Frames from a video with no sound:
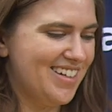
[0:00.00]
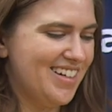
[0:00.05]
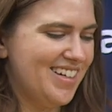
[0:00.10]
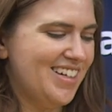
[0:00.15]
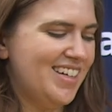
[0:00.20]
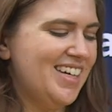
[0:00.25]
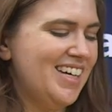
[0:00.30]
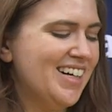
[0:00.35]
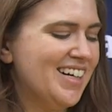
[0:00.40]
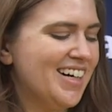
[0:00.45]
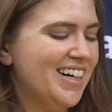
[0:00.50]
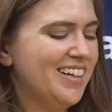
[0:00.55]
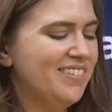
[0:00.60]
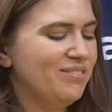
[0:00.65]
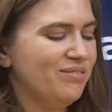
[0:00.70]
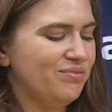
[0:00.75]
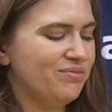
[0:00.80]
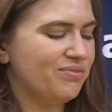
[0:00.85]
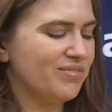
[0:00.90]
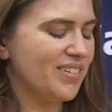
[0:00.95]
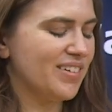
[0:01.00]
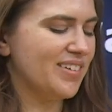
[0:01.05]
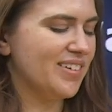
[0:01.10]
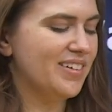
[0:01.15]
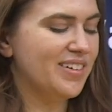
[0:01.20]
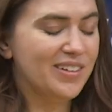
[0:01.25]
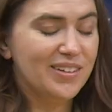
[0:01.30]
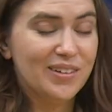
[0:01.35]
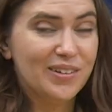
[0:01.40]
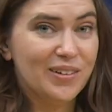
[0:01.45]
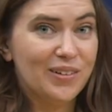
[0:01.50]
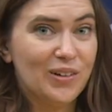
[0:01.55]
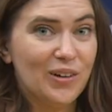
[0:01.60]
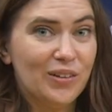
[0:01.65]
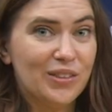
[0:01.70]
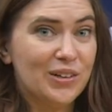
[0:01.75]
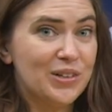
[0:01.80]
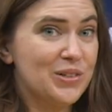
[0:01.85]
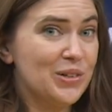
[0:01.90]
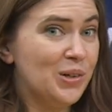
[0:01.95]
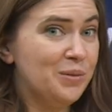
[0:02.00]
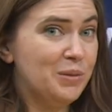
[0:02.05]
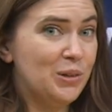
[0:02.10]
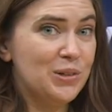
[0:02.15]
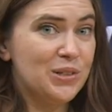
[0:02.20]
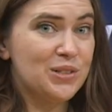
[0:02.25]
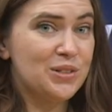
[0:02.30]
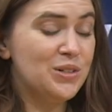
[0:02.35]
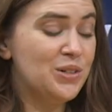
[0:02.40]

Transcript: Here, there's almost